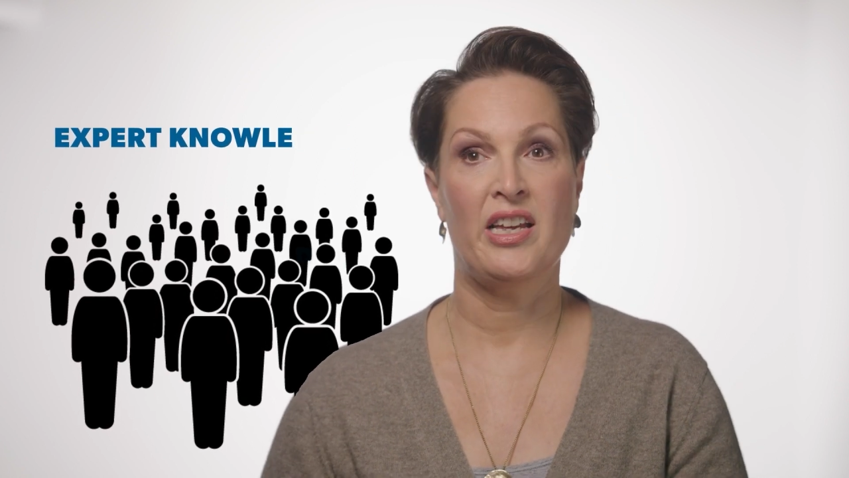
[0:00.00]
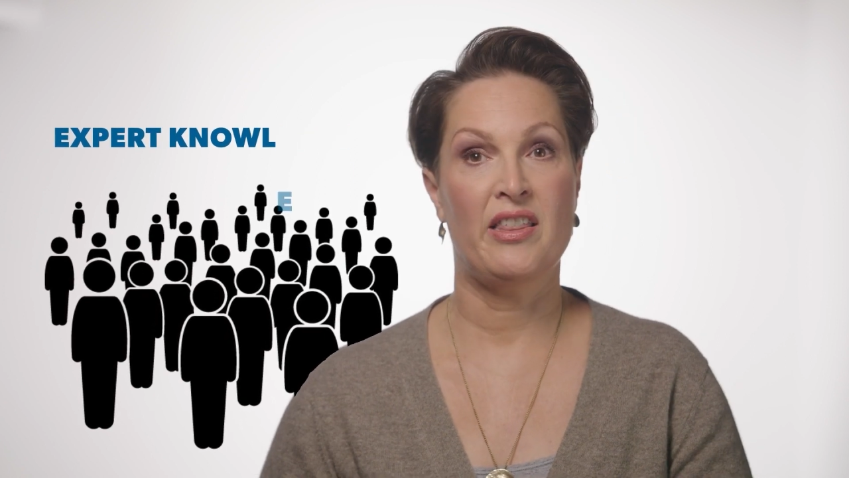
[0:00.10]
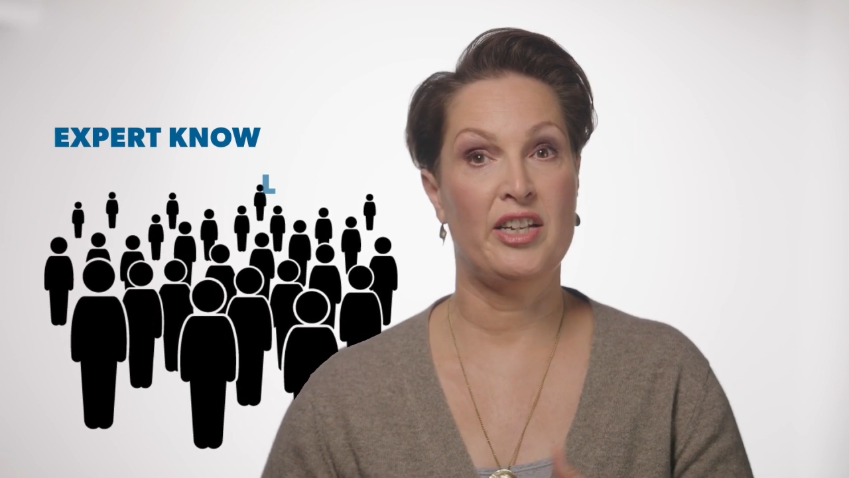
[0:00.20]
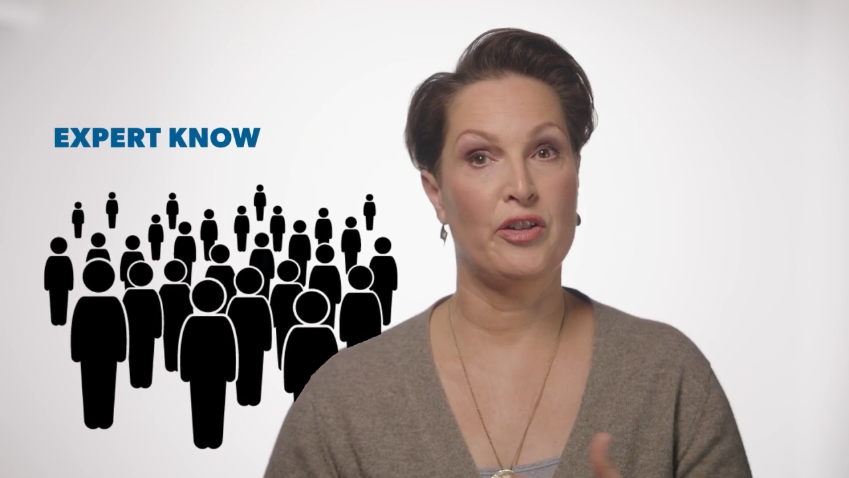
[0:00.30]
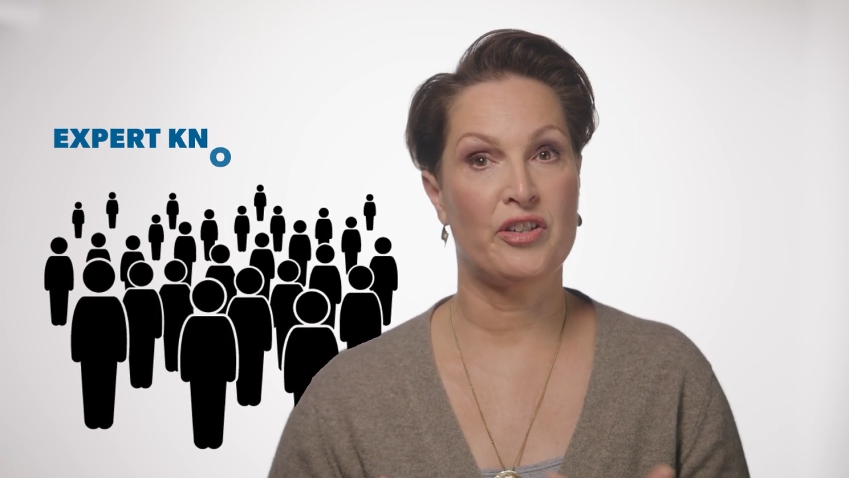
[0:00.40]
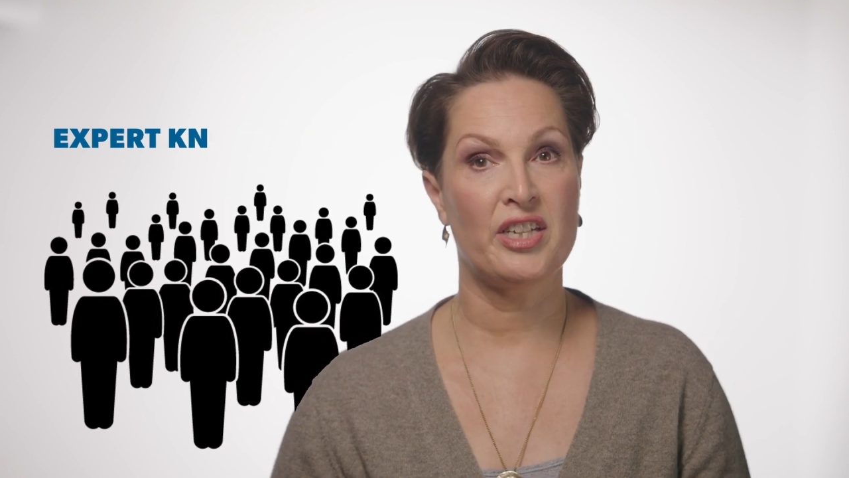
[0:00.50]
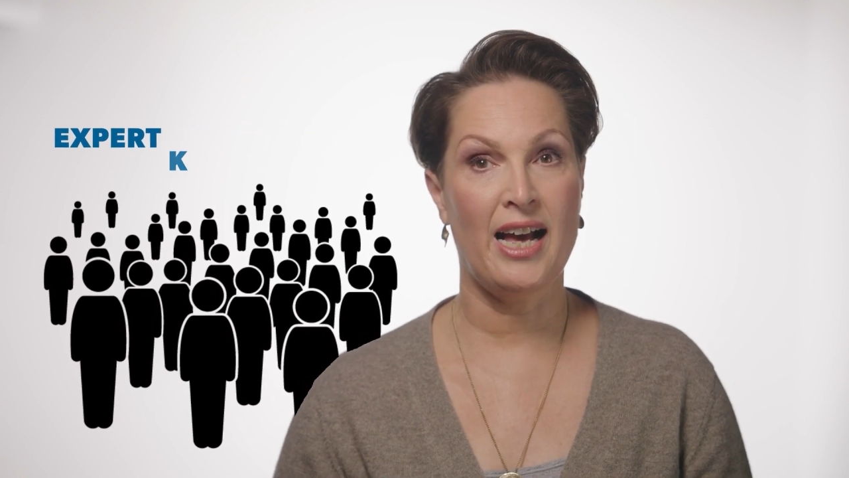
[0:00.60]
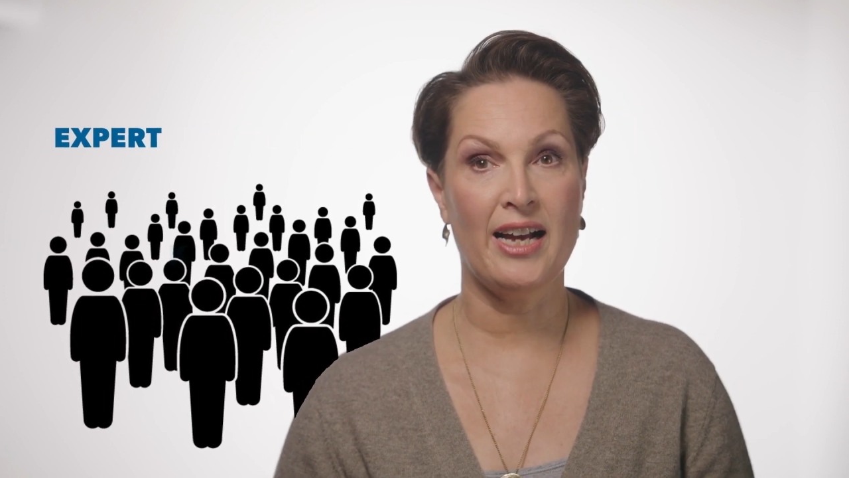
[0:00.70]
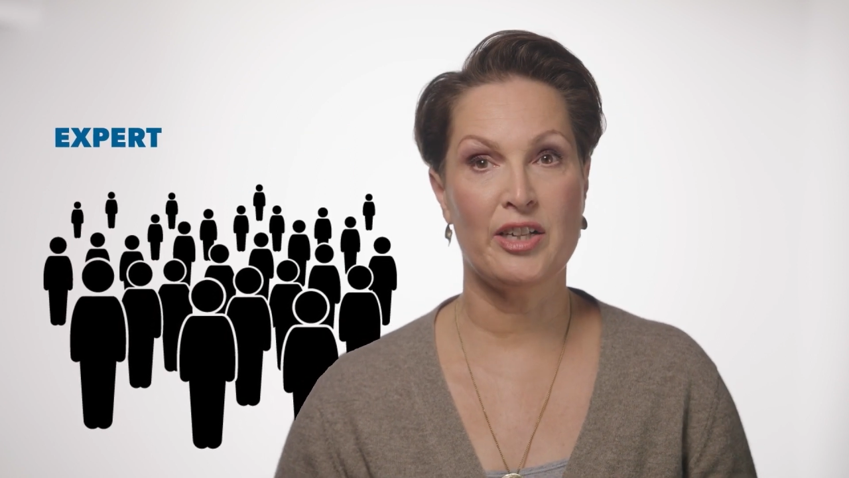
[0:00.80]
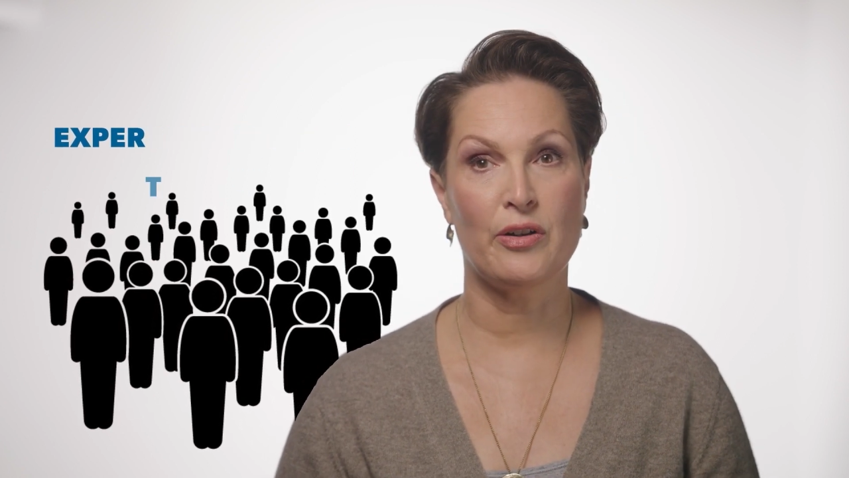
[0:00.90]
that your
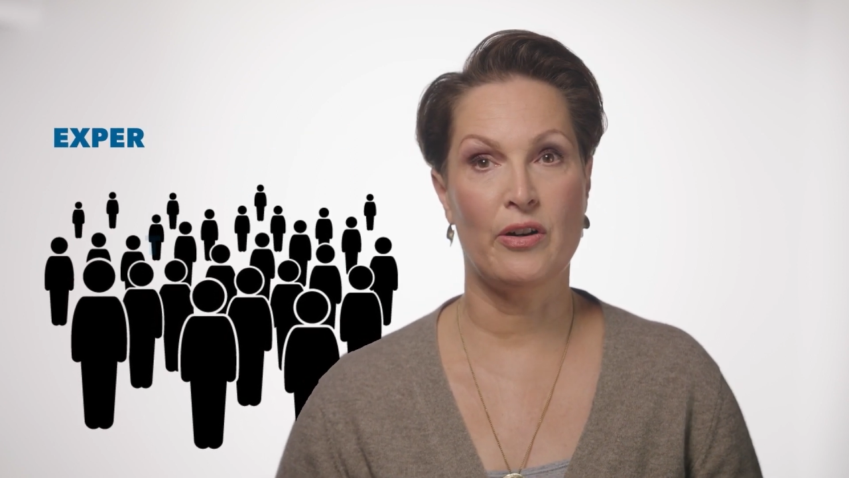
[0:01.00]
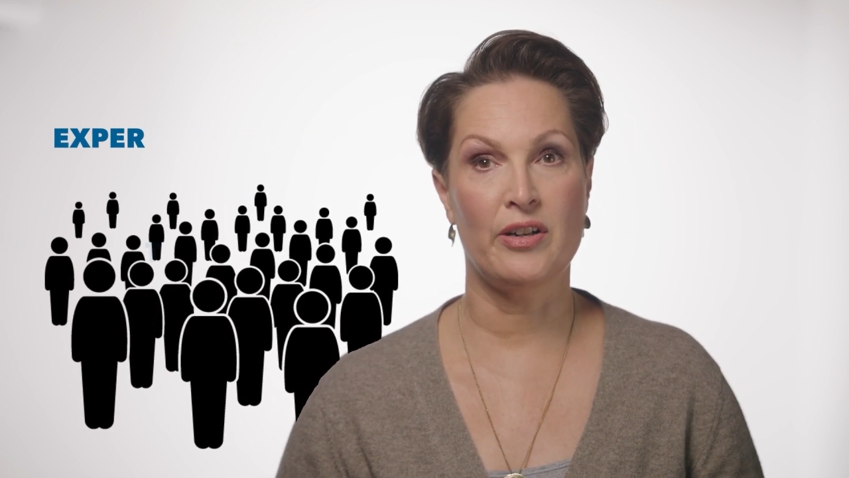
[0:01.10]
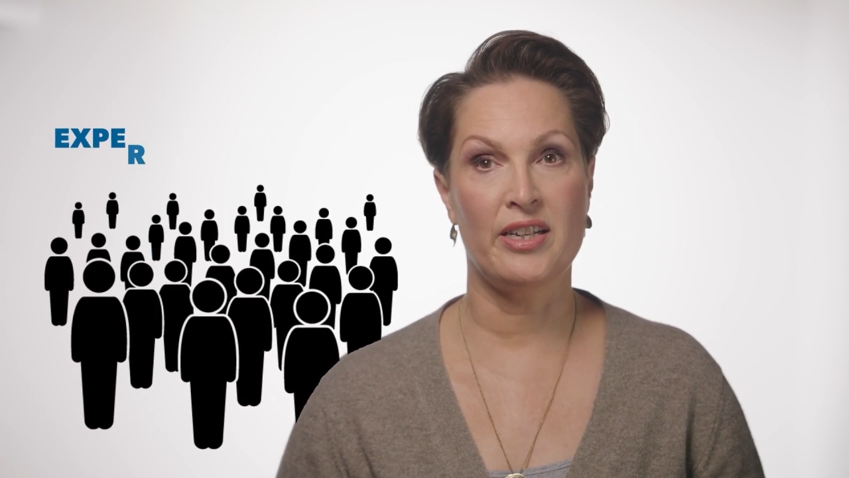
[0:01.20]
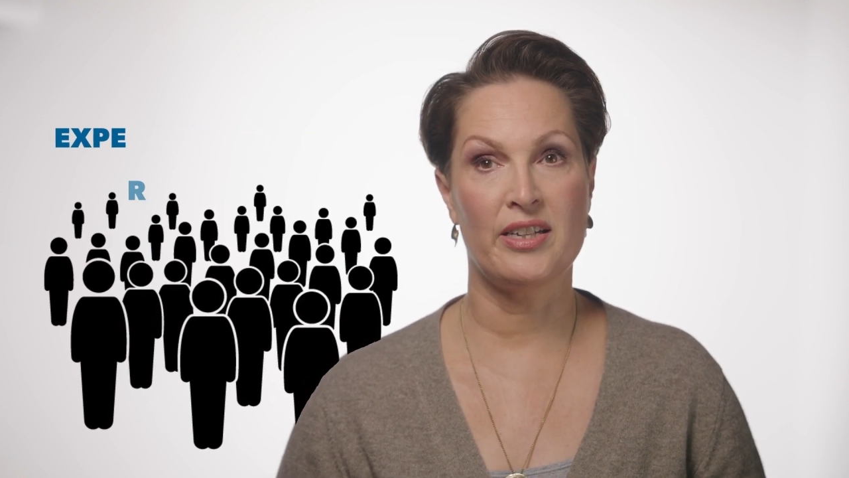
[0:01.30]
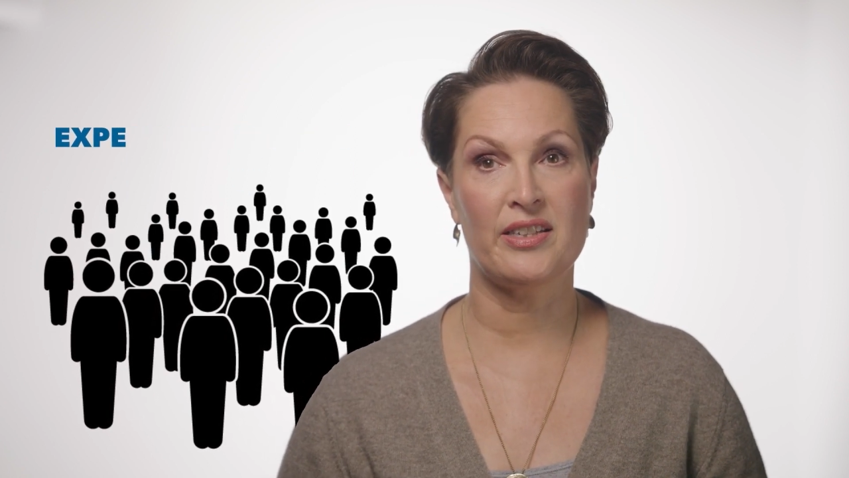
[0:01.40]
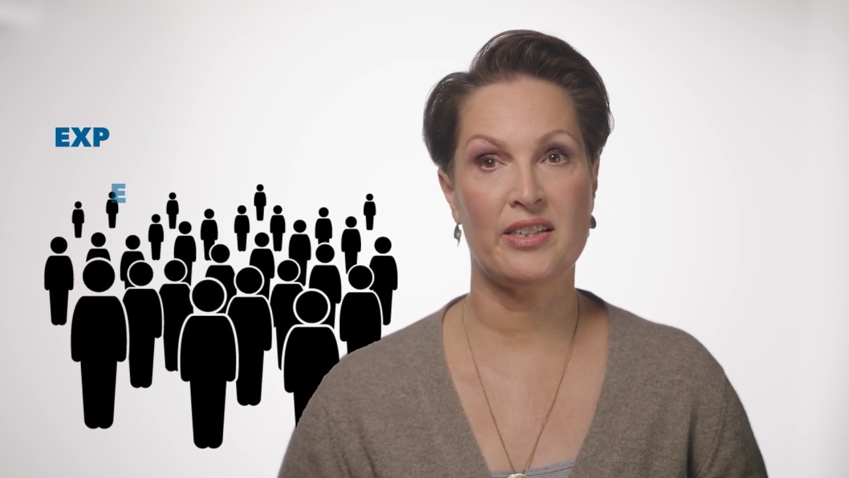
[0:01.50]
target audience